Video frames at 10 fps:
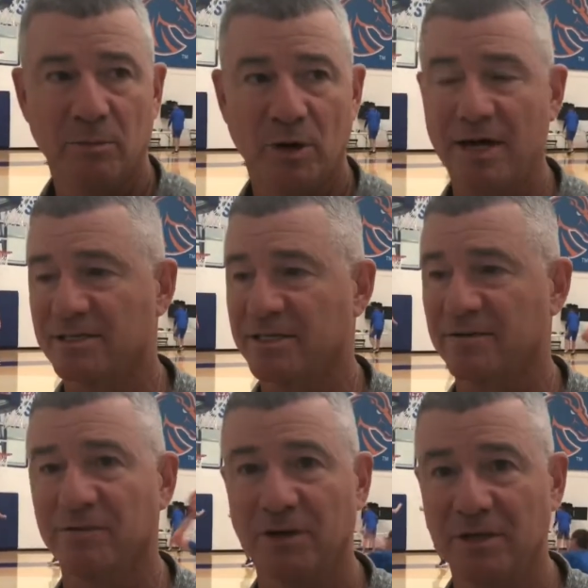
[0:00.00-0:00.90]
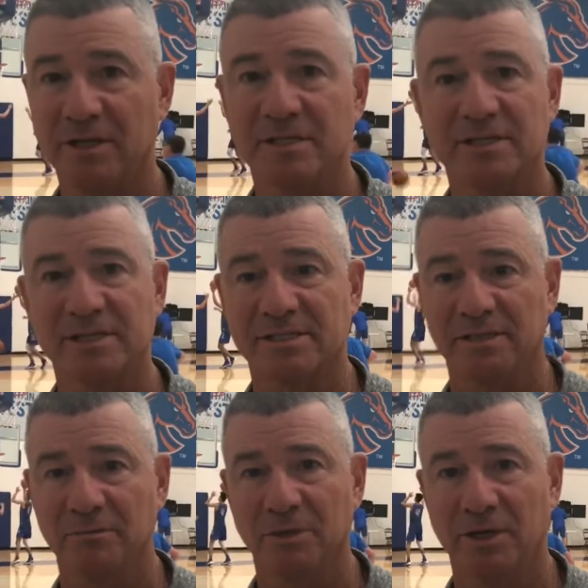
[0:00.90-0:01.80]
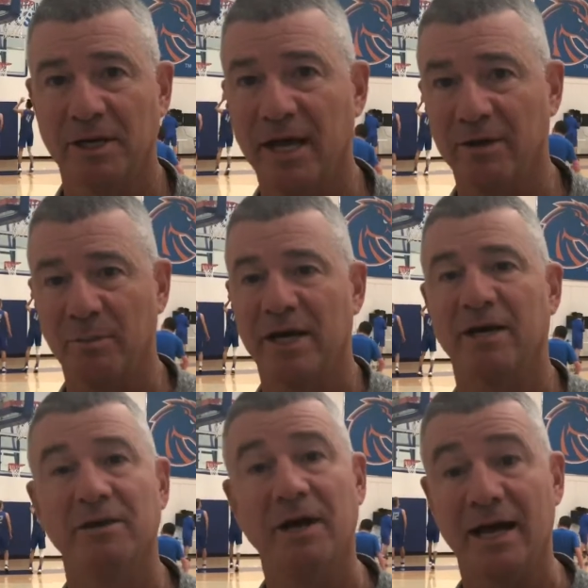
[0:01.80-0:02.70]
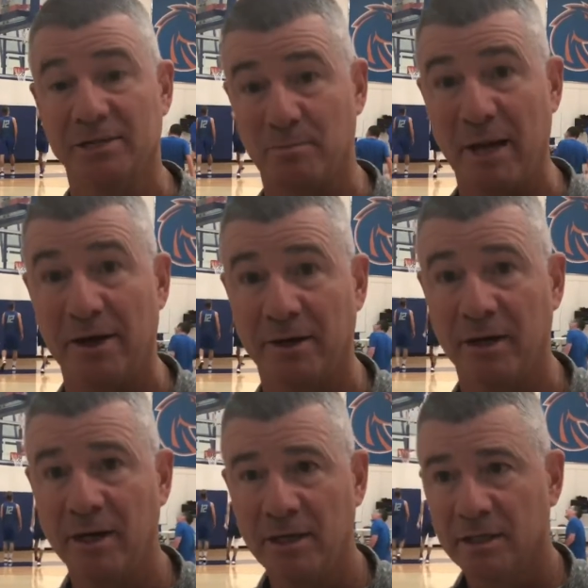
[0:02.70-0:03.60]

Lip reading: process of learning the system, learning how to make other guys better.